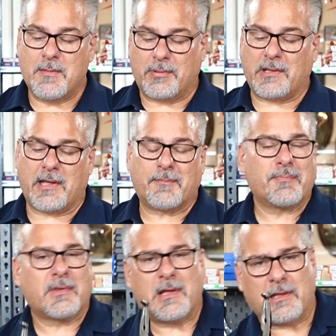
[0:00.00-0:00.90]
But like
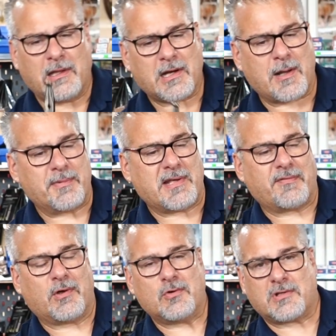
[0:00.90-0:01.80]
a lot of companies have
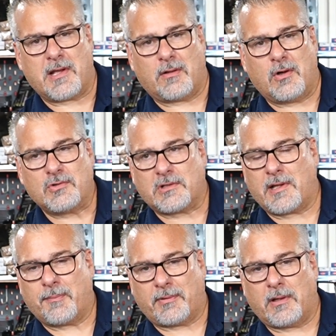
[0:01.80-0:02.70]
the hose hose
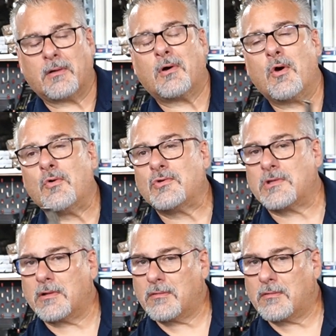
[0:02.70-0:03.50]
clamp hose